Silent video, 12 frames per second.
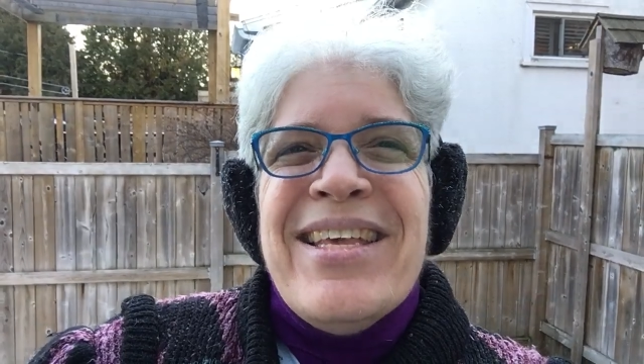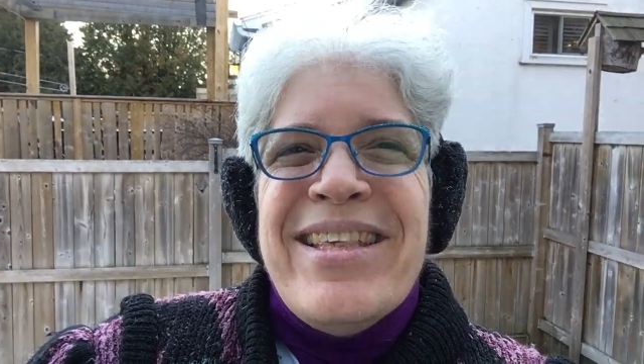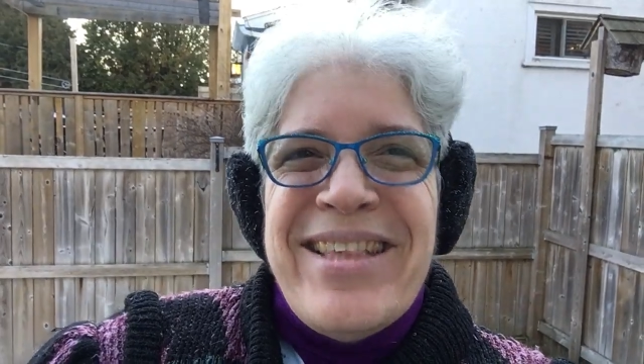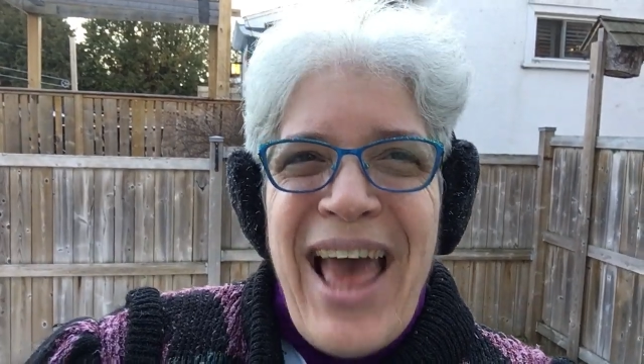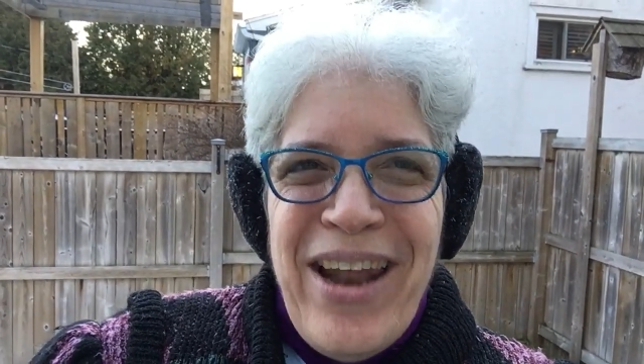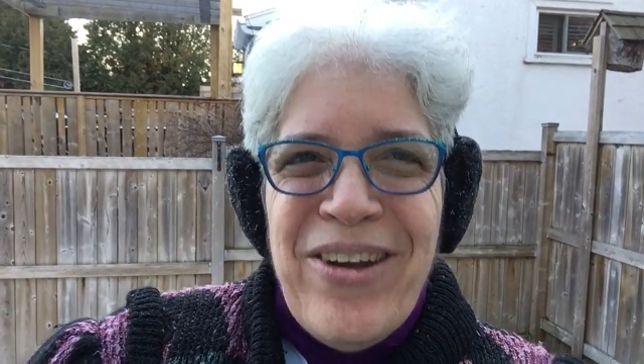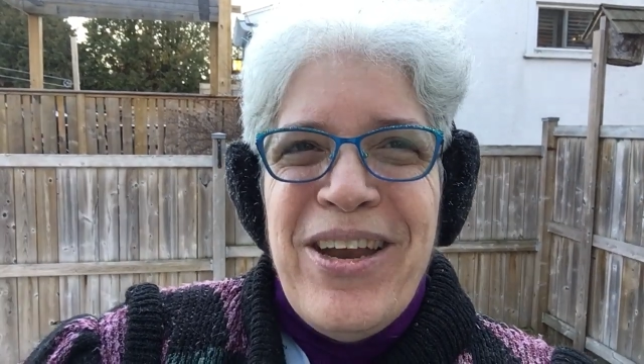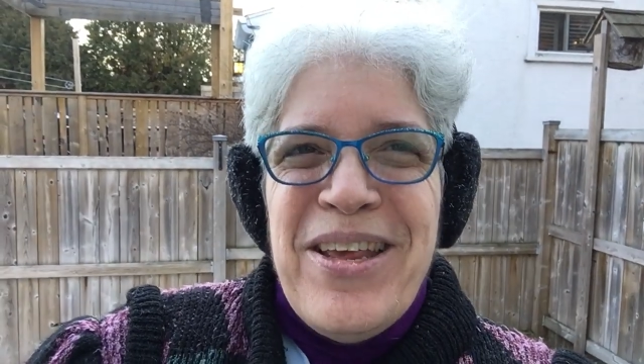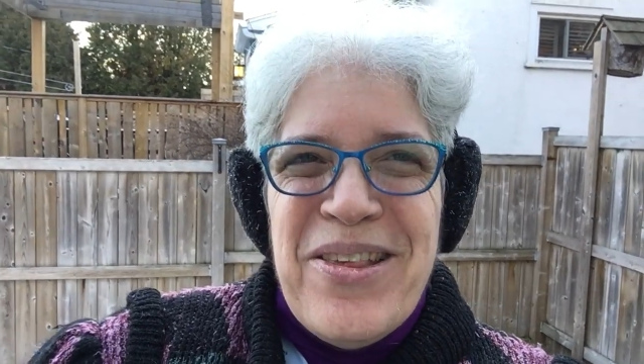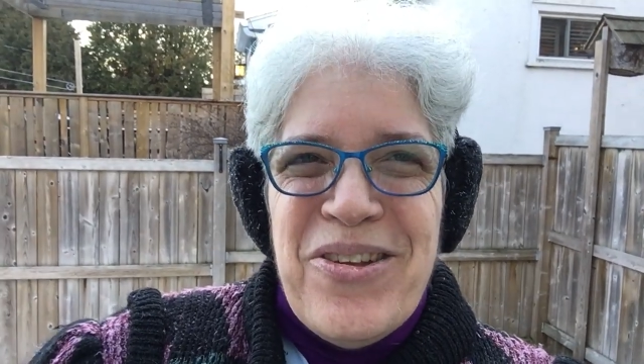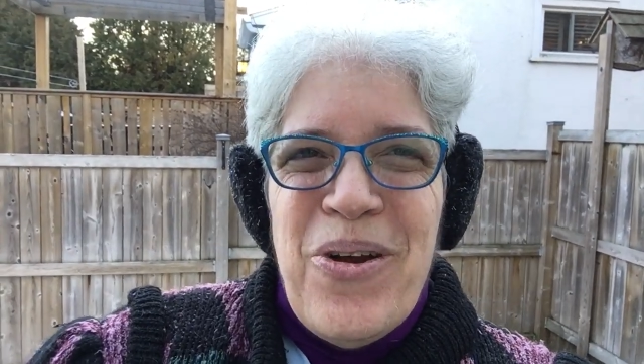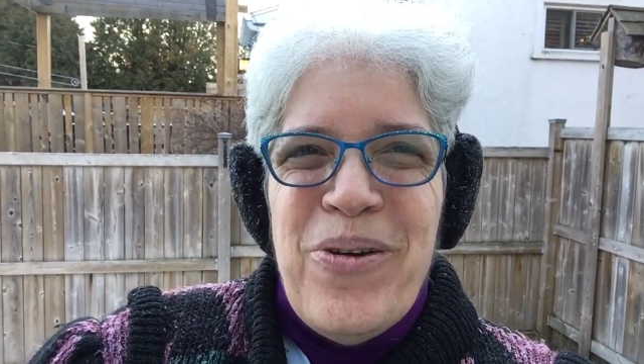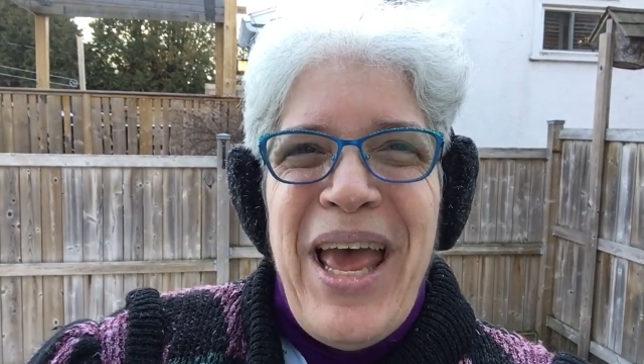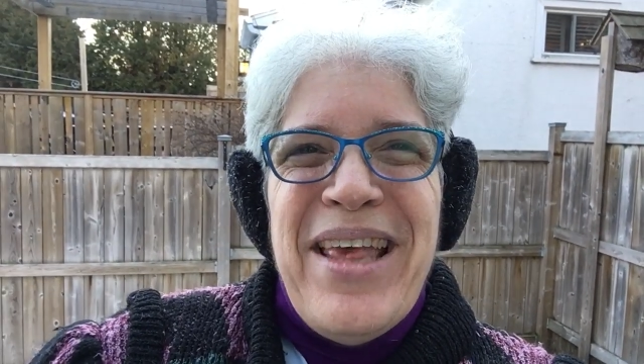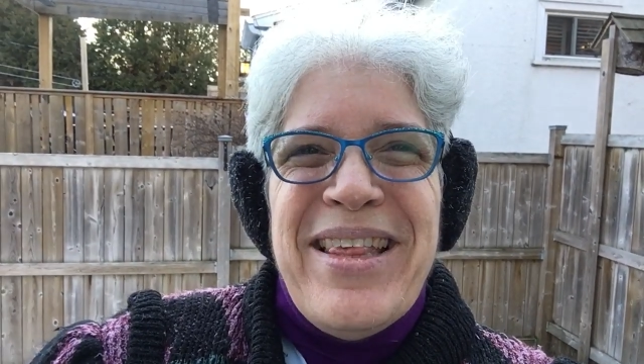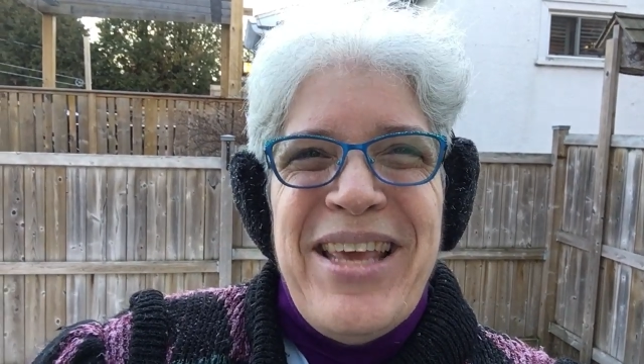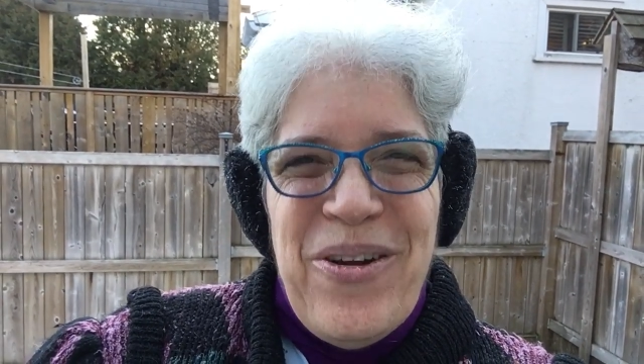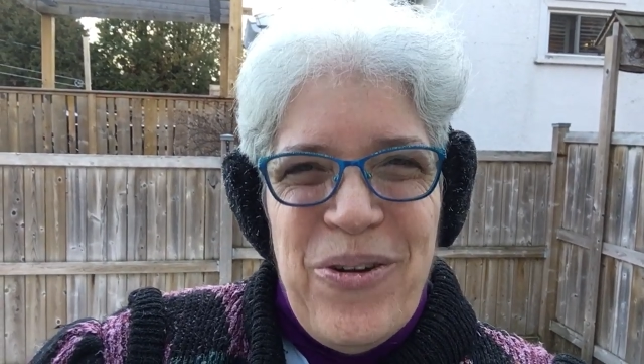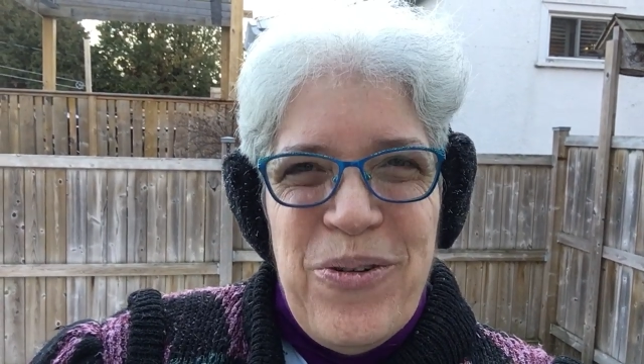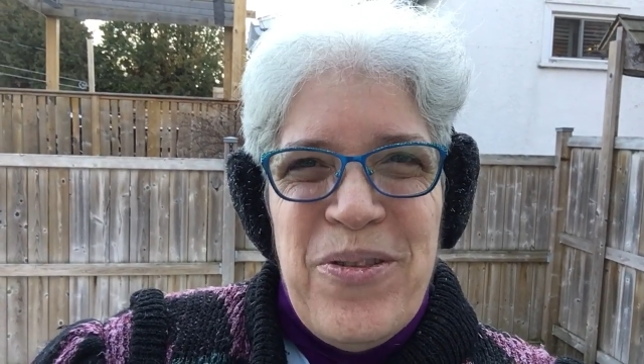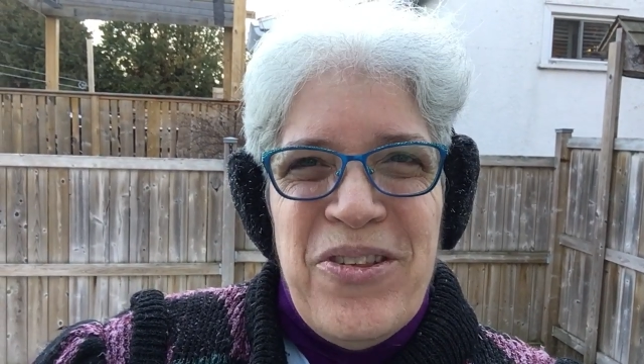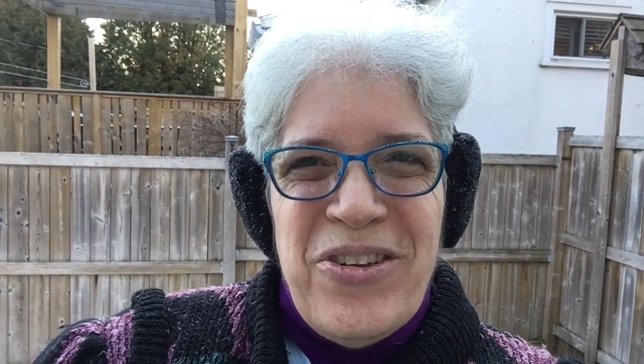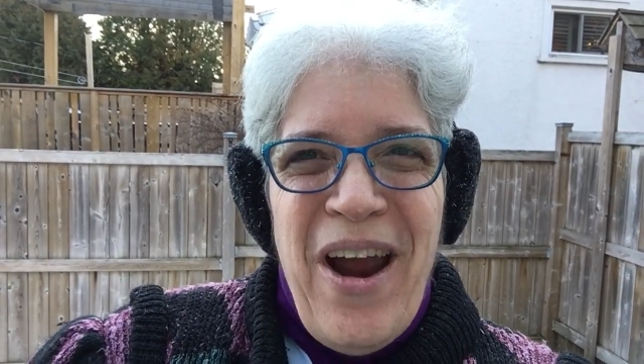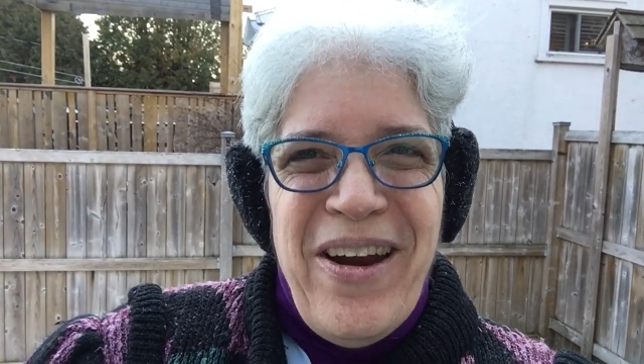Saturn is known as the Earth
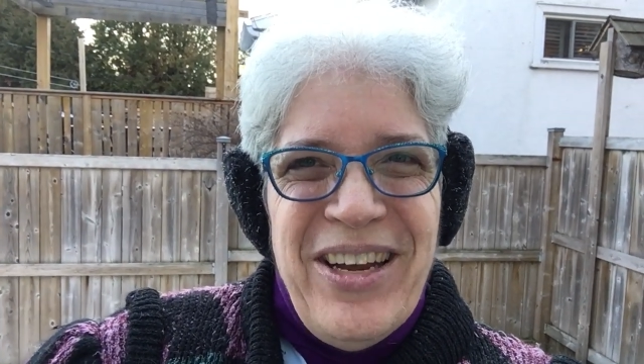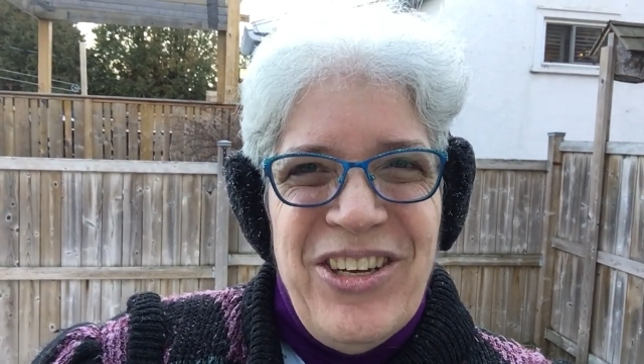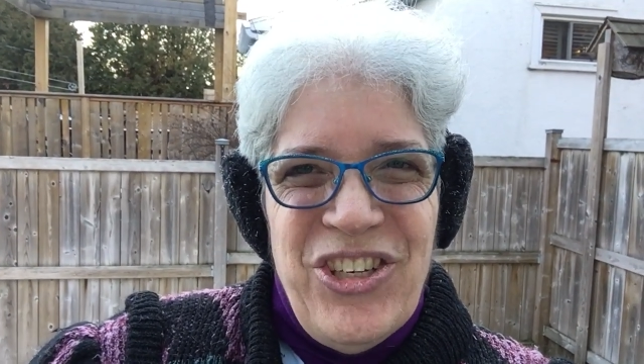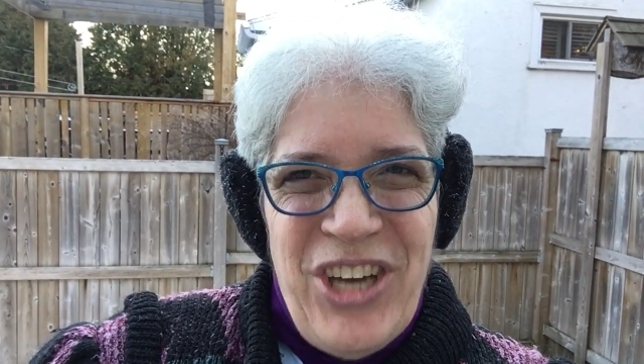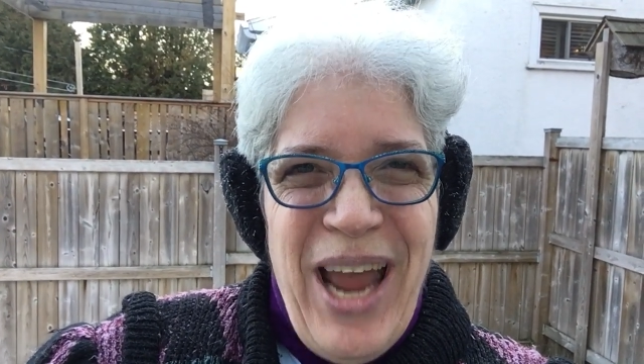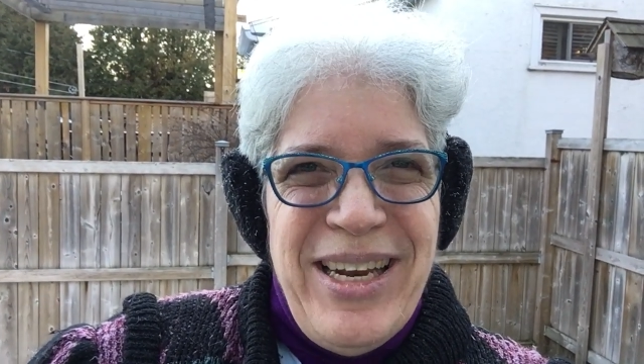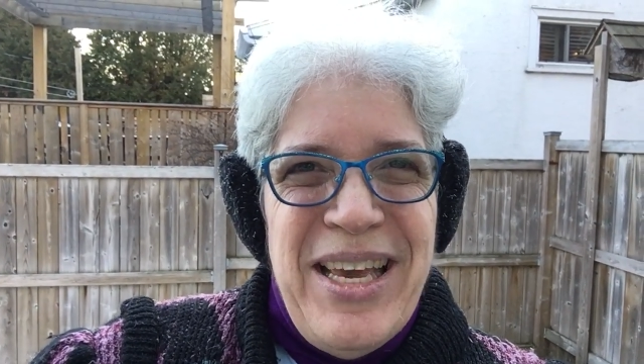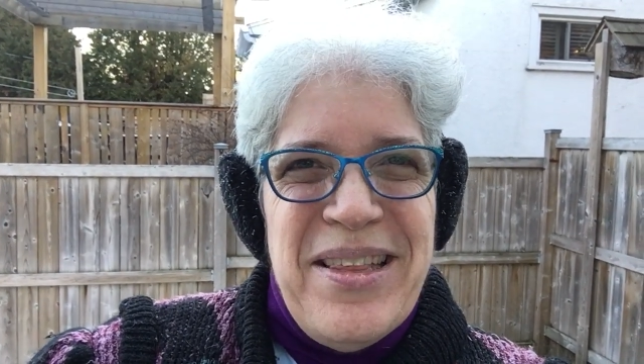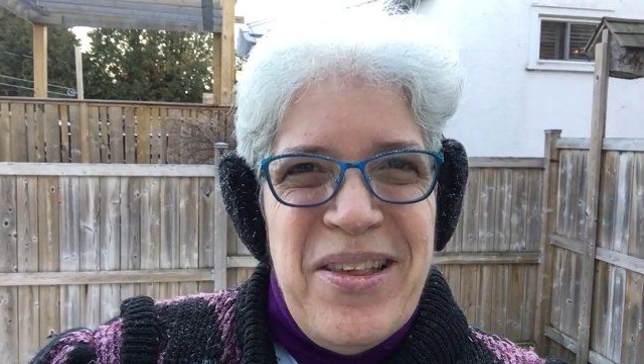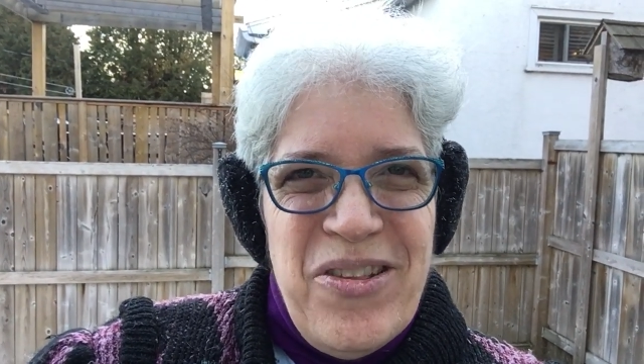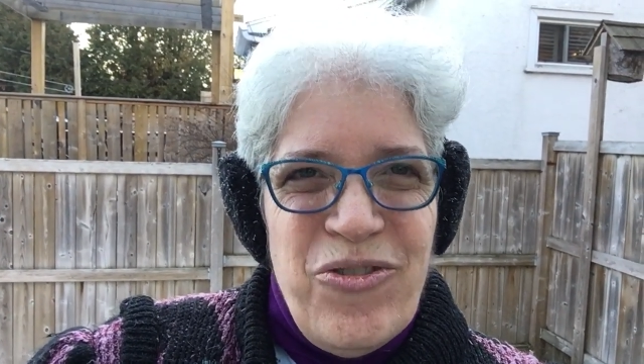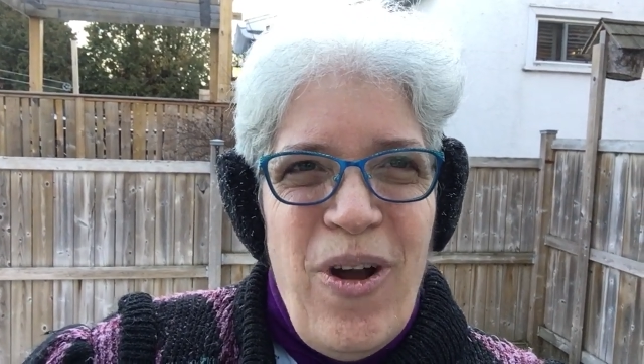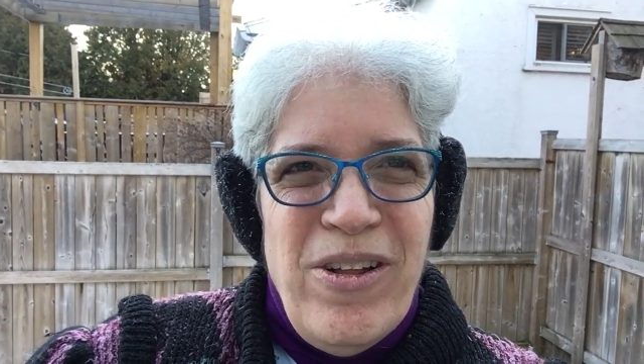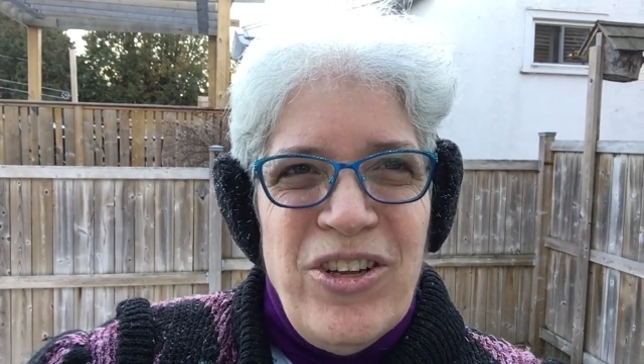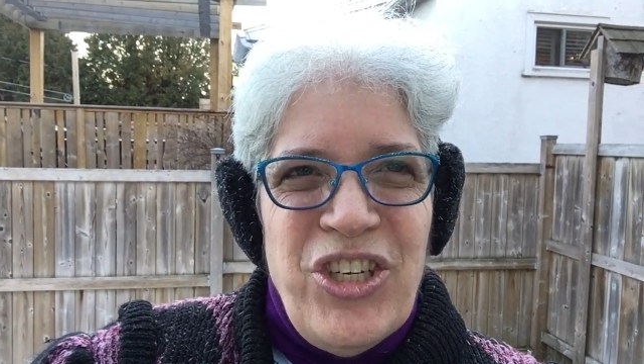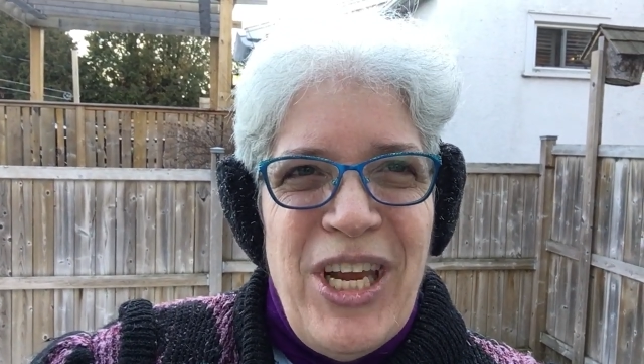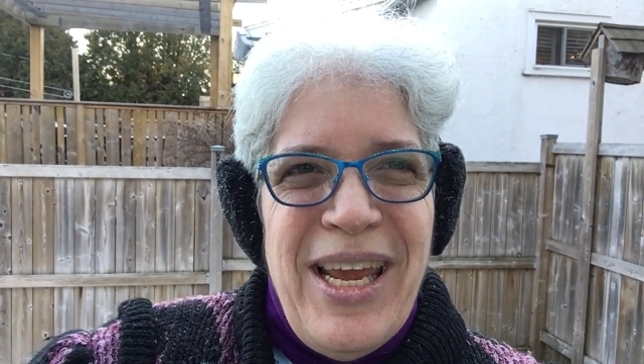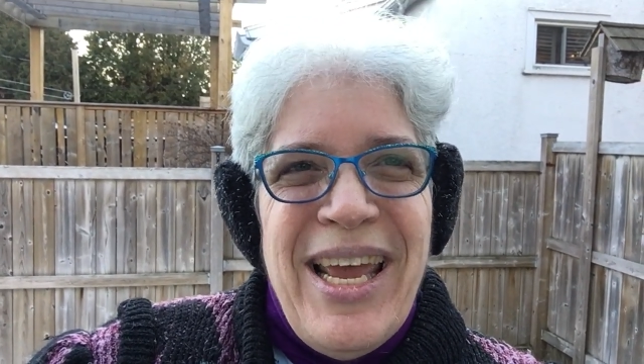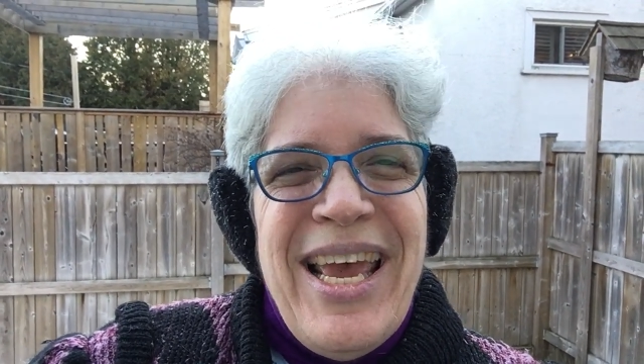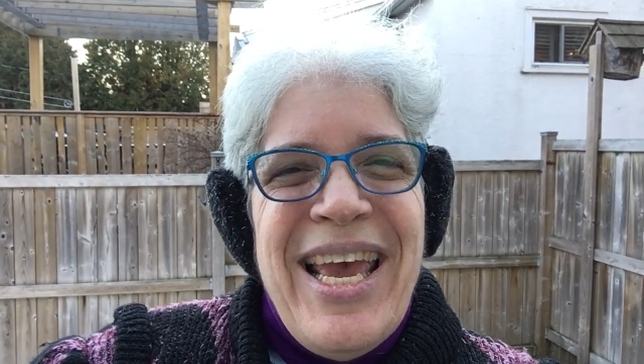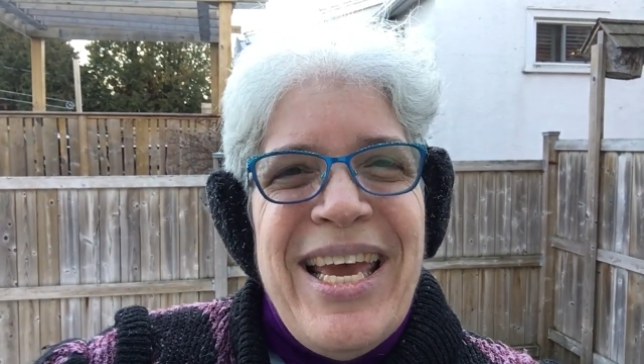Star in Chinese astrology.